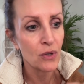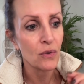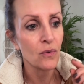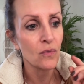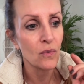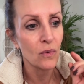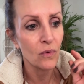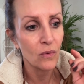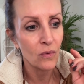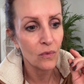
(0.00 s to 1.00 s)
what Rob
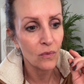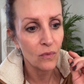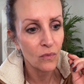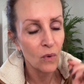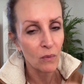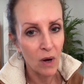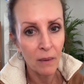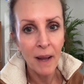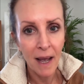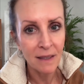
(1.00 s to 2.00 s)
has is renal cell
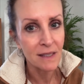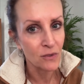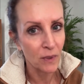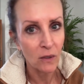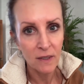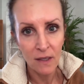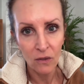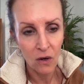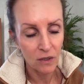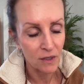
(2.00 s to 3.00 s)
carcinoma
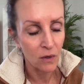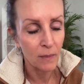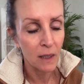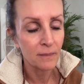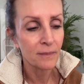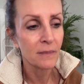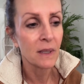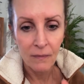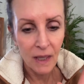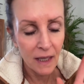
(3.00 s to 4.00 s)
if I'm not
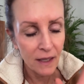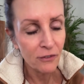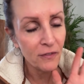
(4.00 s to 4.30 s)
mistaken,